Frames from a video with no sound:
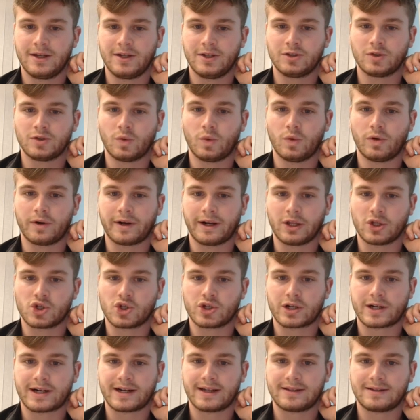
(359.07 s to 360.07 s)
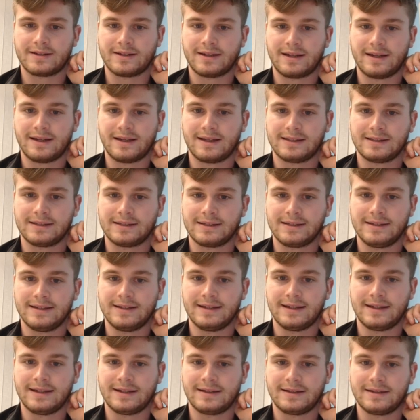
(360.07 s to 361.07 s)
so orange red, and
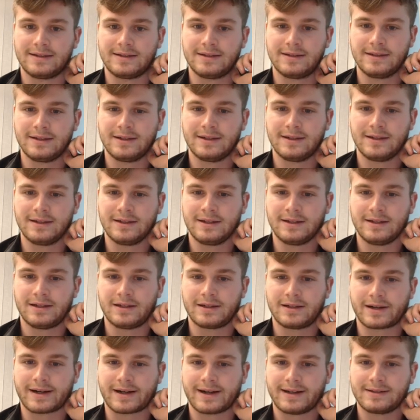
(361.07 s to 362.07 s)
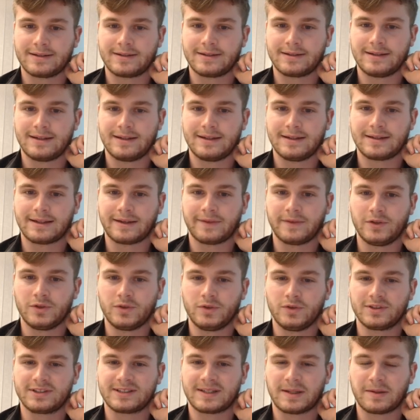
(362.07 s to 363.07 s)
then red. And I will
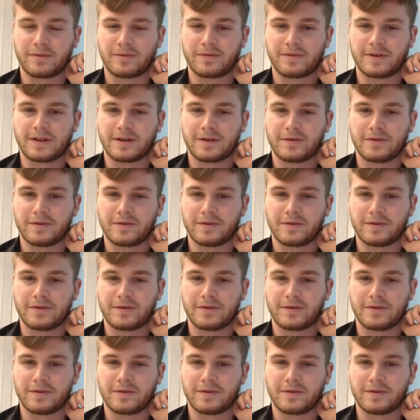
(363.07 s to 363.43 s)
do the same thing